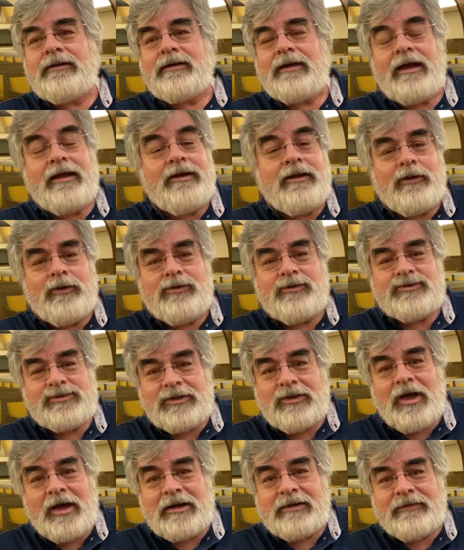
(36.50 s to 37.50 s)
I know there's a
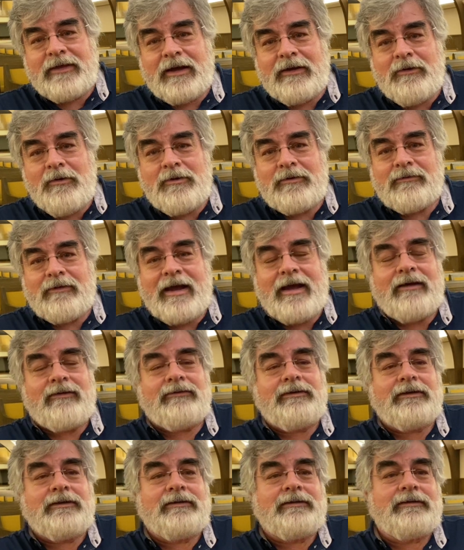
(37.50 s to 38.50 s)
lot of that going
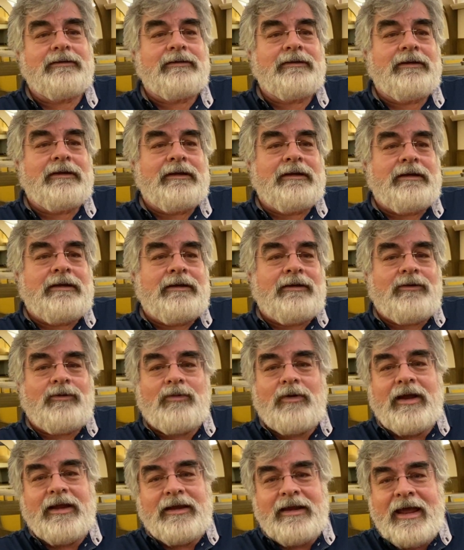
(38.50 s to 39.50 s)
around.
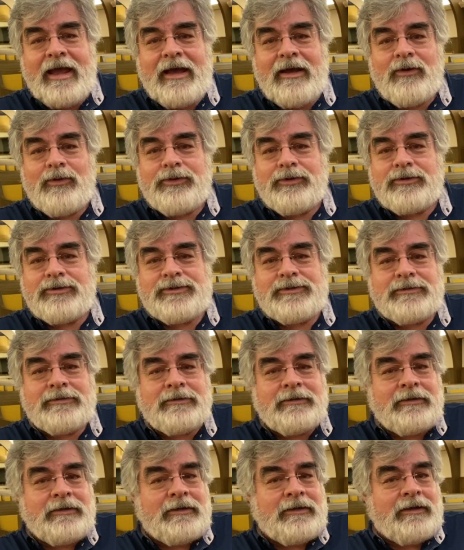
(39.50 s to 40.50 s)
Right now, there's
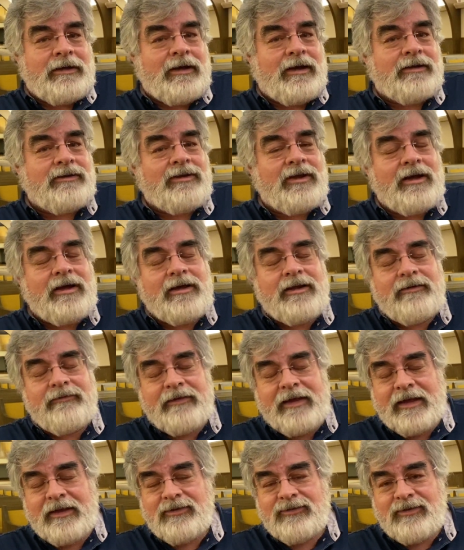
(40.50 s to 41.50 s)
a ton of
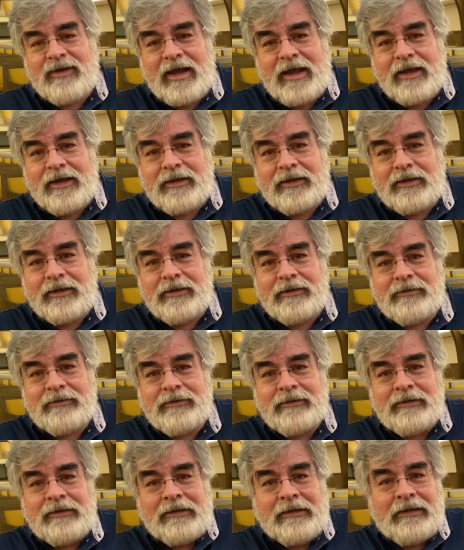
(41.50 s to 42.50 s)
anxiety
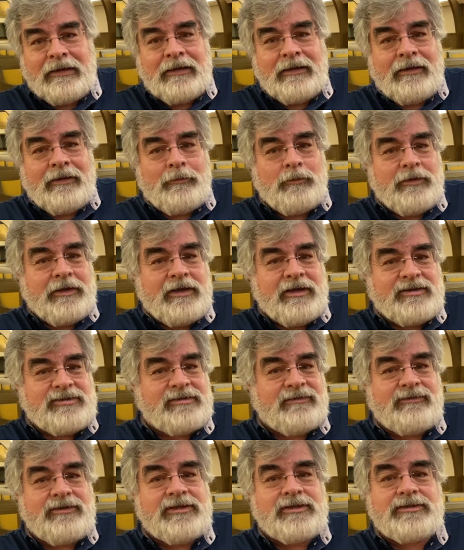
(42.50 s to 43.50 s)
because
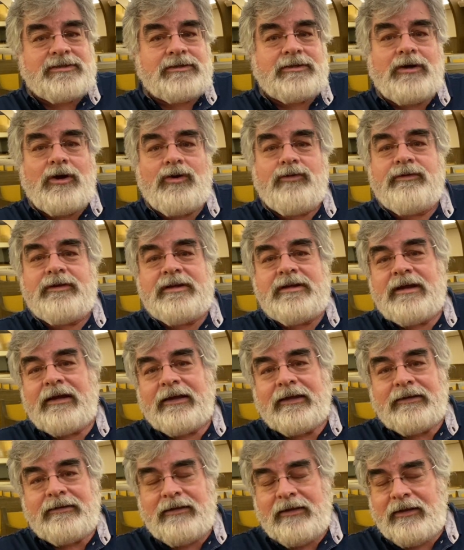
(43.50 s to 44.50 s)
of this
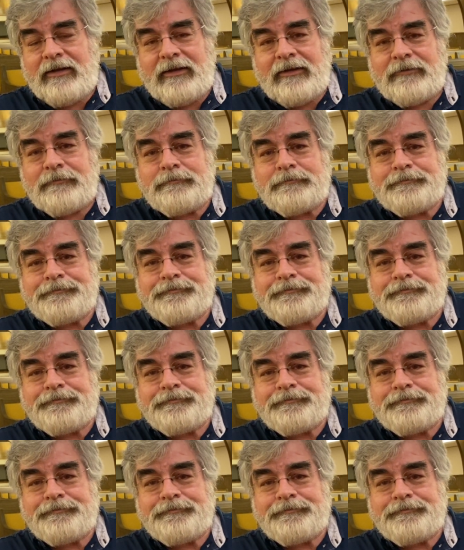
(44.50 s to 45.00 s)
COVID-19.